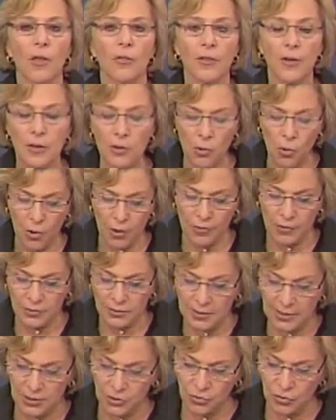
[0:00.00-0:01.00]
The Northern
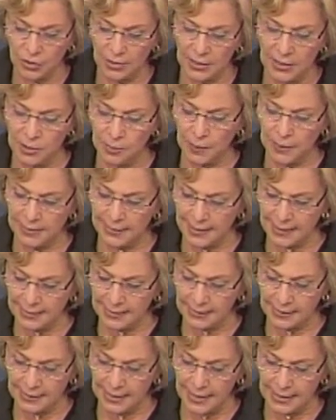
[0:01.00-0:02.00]
District has been
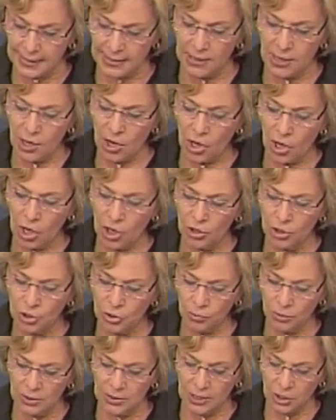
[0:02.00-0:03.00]
designated a
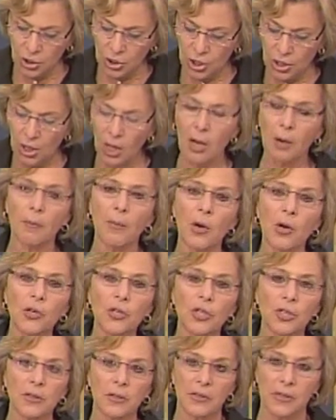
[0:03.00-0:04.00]
judicial
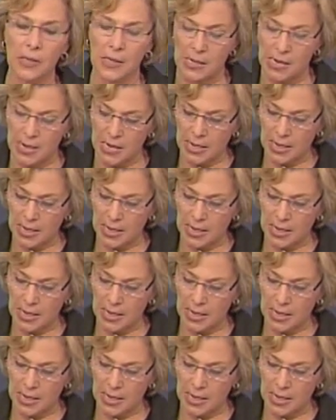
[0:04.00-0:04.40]
emergency